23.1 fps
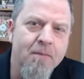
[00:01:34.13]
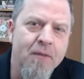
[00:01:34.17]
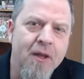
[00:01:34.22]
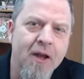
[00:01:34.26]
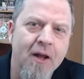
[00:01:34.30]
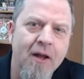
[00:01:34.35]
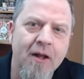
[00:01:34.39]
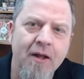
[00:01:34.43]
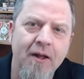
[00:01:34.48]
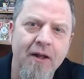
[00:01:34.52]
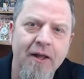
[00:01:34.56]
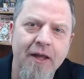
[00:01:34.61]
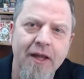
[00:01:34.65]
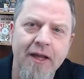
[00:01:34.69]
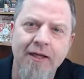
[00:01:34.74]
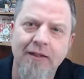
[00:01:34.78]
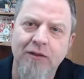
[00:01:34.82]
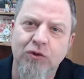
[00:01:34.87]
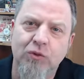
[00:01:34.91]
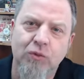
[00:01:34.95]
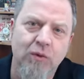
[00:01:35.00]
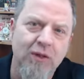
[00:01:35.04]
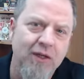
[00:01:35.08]
Uh, and
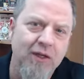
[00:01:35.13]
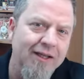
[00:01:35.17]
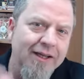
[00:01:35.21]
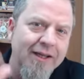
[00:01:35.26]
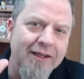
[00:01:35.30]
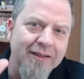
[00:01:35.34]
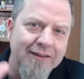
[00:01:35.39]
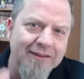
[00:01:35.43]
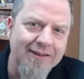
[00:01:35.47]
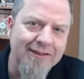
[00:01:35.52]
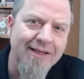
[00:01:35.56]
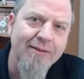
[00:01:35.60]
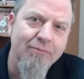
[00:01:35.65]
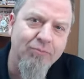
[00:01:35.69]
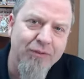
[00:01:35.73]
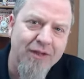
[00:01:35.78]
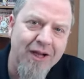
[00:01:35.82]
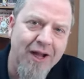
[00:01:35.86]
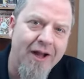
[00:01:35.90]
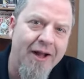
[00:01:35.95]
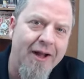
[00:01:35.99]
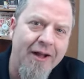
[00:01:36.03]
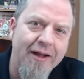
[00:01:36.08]
it's really a deep
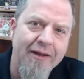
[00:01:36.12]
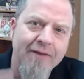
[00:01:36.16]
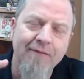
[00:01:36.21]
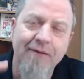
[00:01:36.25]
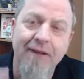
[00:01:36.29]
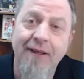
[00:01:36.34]
dive